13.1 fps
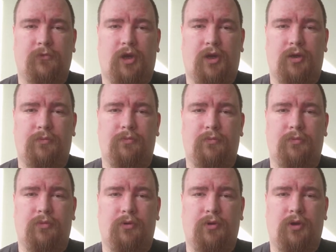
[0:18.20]
I'm
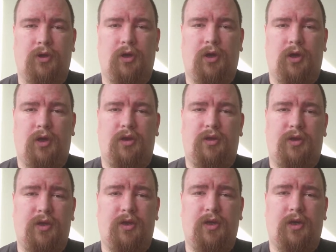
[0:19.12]

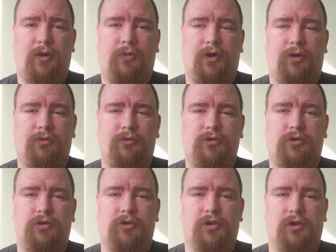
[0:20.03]
thinking
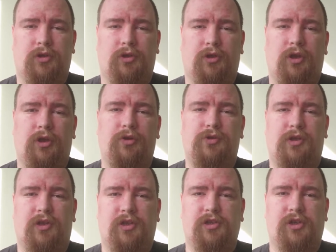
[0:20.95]
about
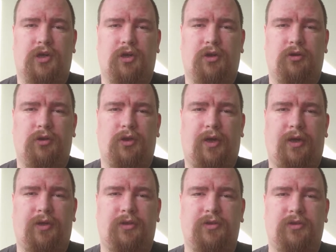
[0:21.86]
closing the channel
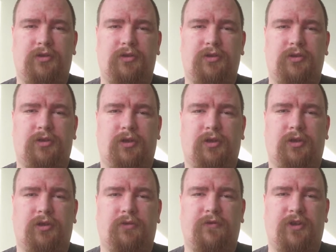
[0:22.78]
and
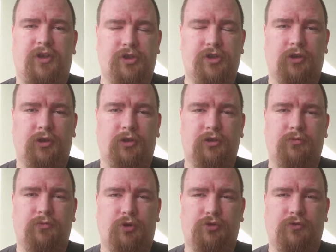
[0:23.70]
finishing
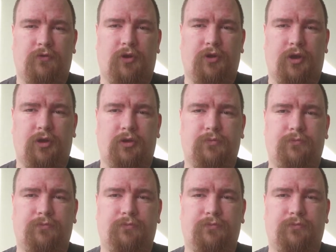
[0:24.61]
motovlogging.